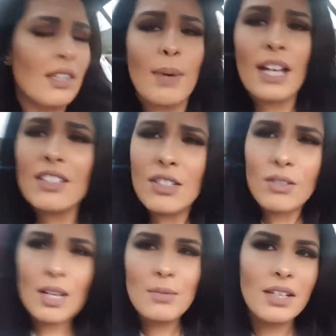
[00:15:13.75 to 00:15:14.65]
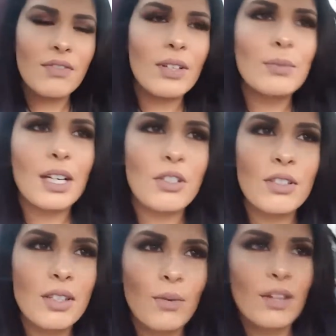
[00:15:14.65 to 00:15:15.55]
The past 2 times I filmed,
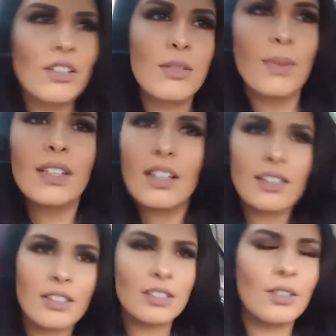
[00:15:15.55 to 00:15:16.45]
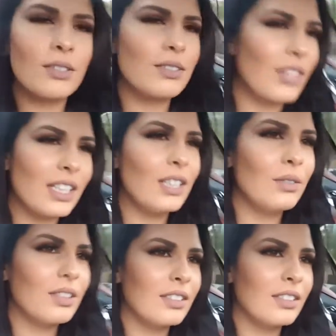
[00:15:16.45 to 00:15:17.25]
actually, the weather's been like this, so it's very